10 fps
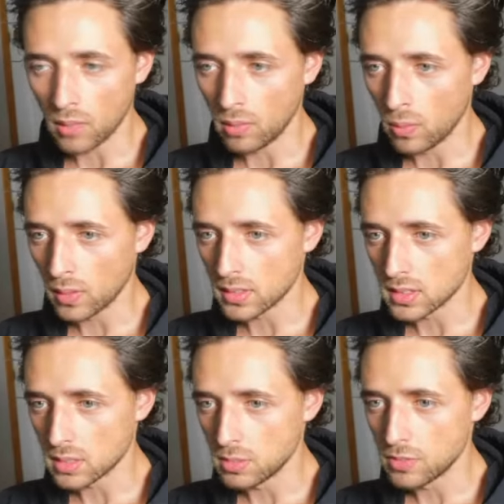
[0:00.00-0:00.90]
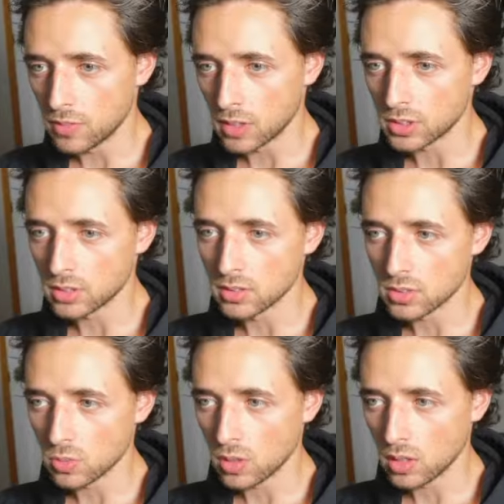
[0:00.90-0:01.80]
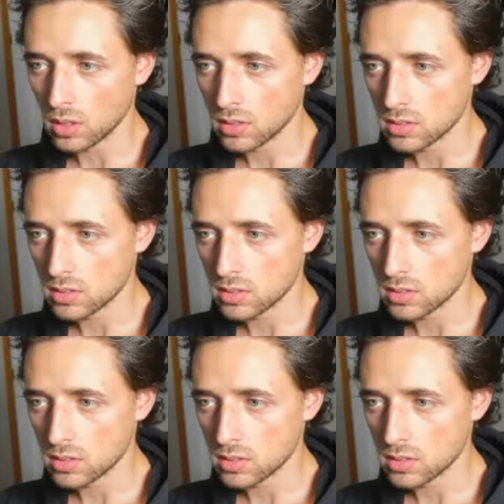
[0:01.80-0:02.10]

We want this to be functional as well.